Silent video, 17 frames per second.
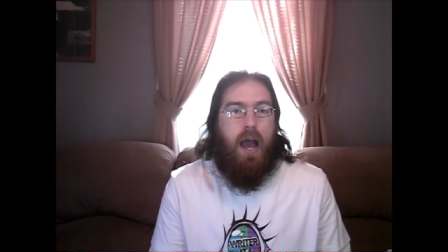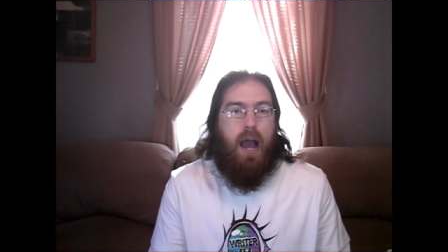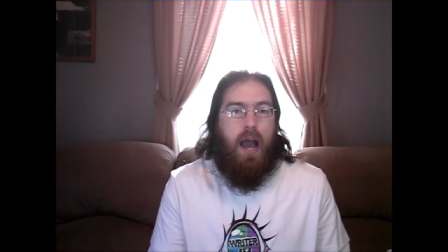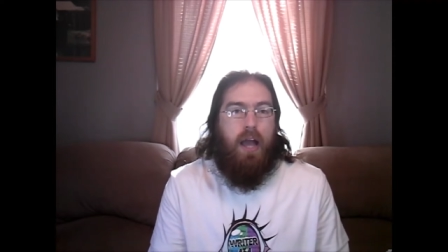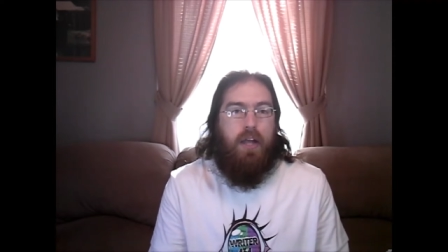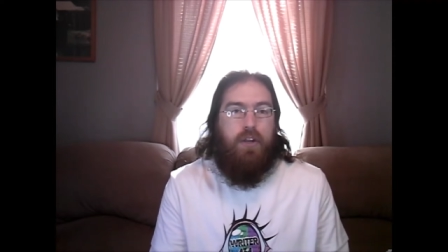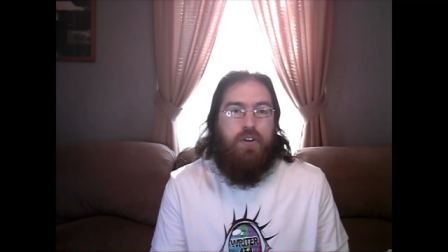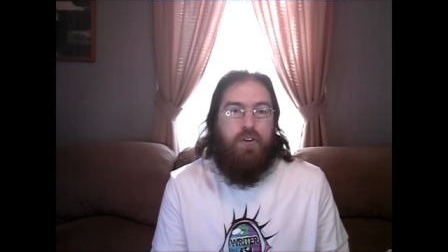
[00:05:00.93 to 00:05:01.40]

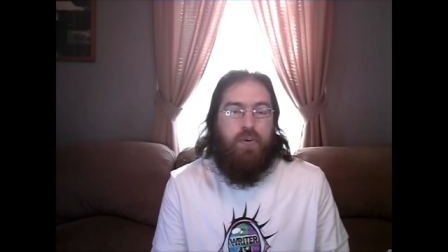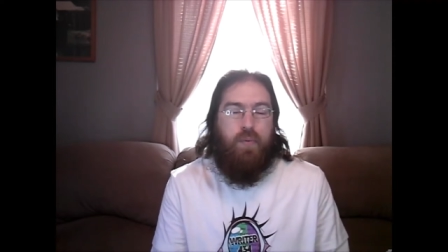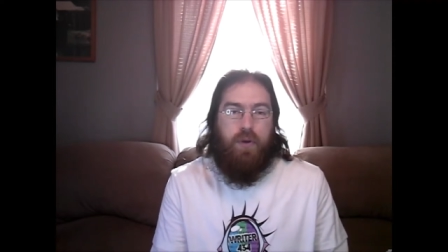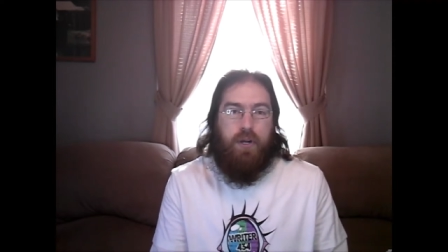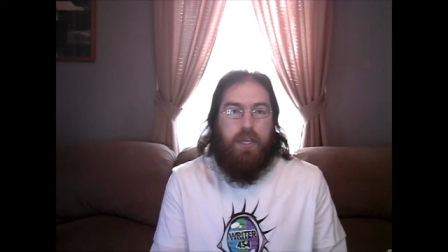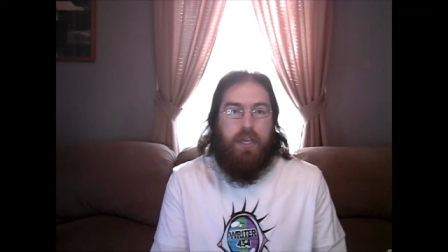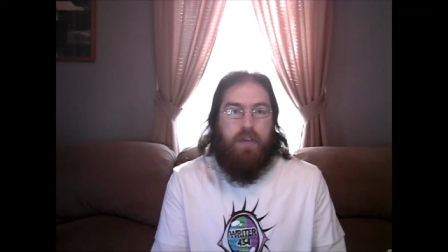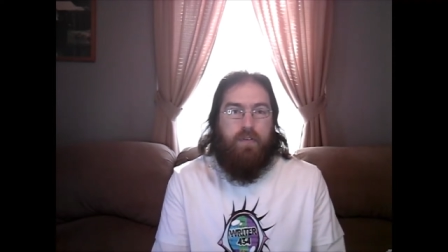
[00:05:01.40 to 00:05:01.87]
I do
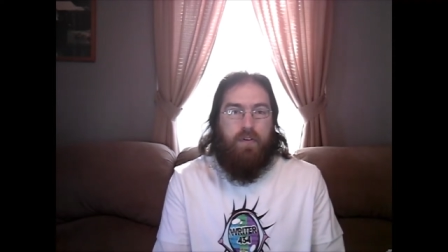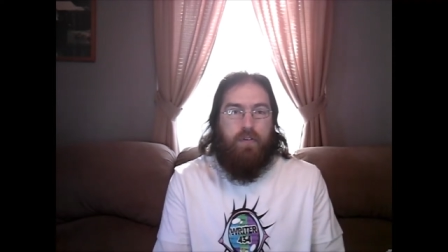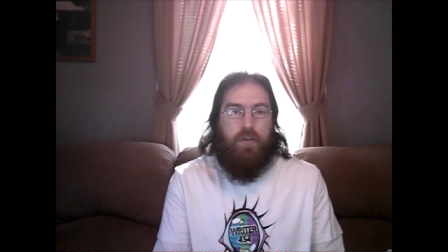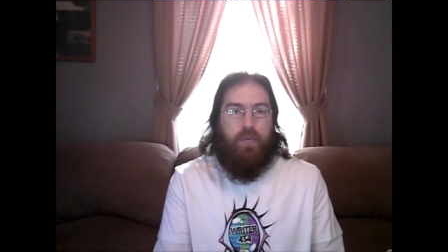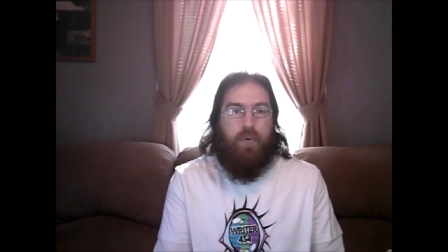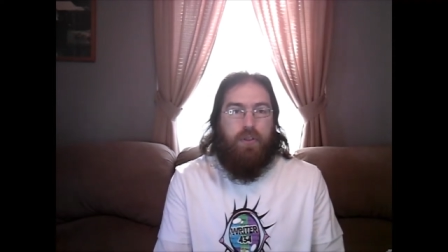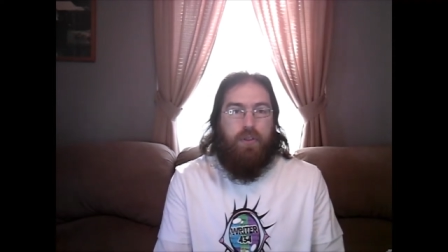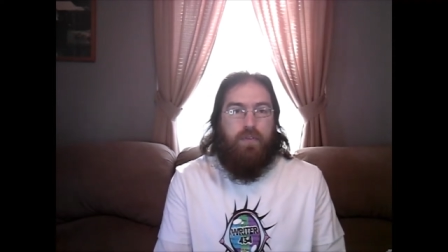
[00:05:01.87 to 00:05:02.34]
want to give
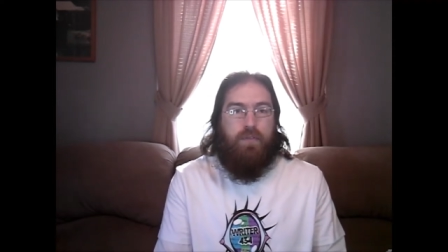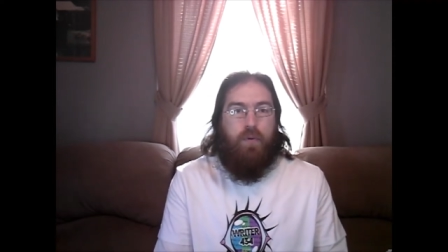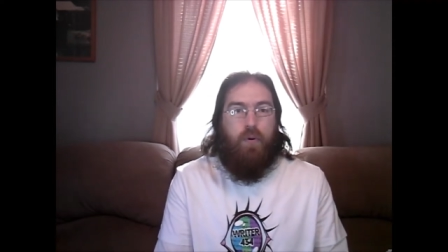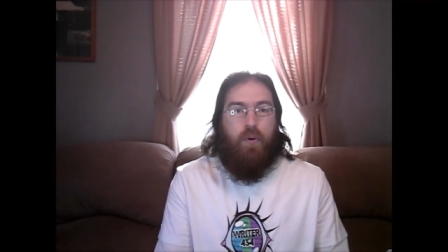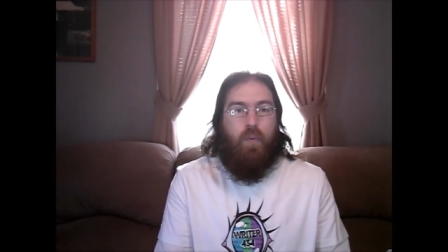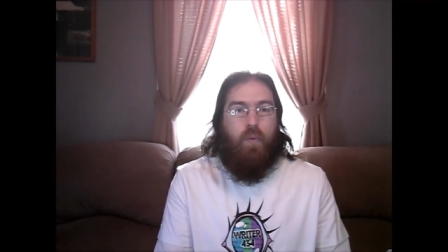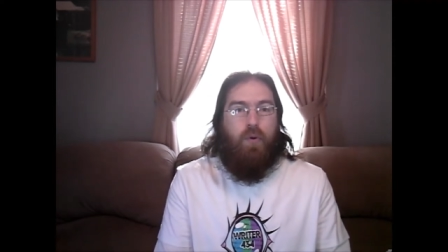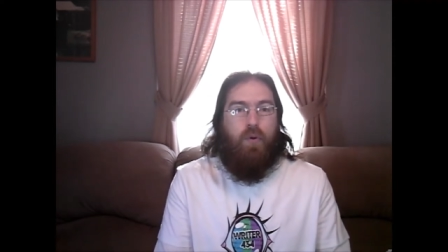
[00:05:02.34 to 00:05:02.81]
everyone the
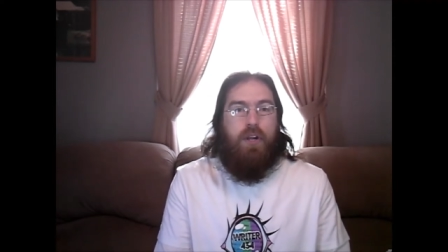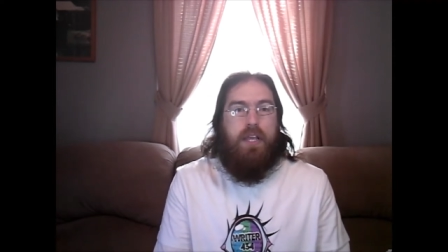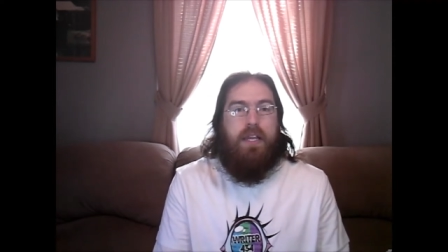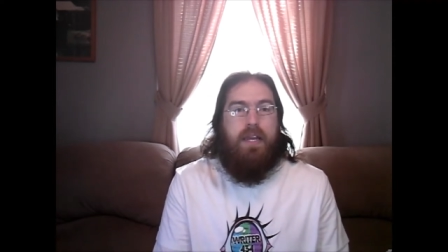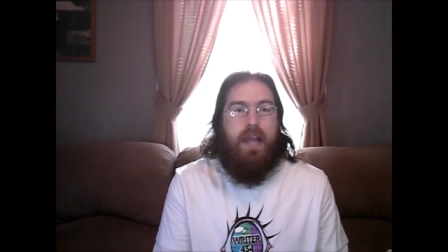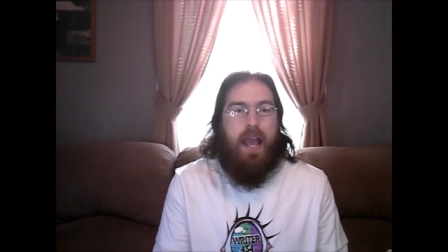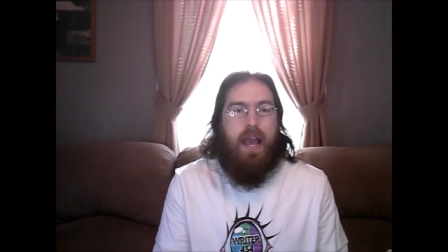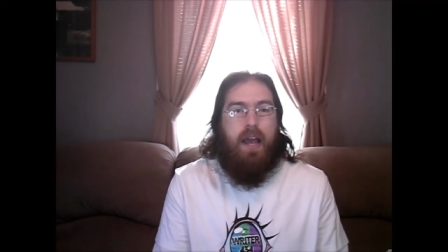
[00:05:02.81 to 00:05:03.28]

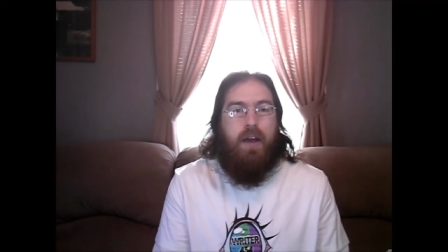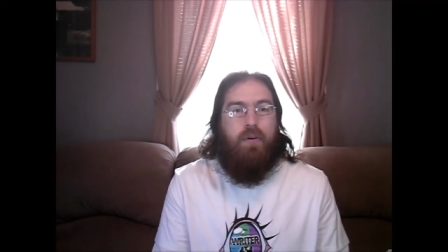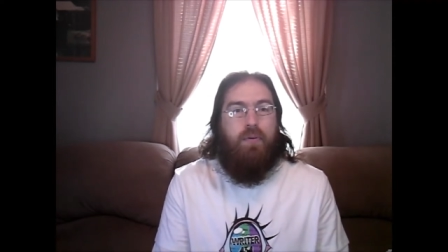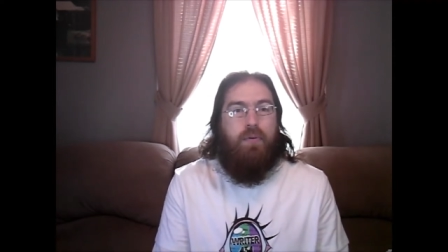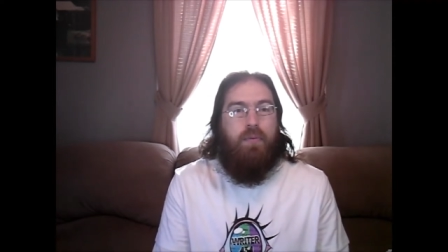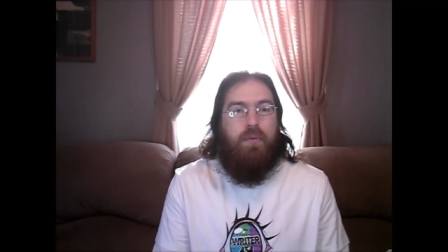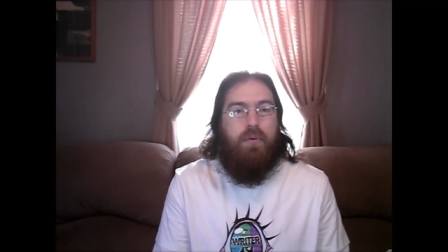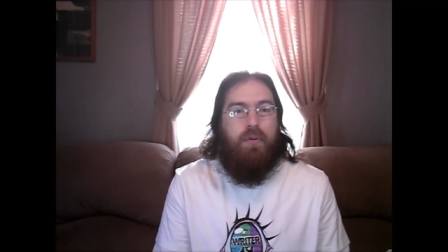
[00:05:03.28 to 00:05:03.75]
forewarning
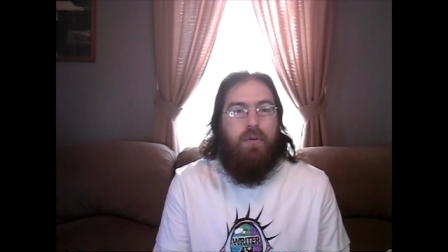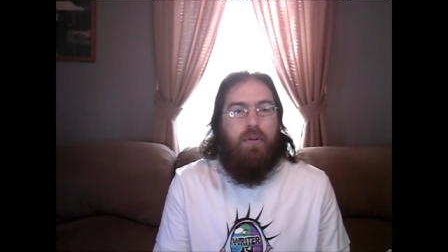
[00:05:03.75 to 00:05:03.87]
now.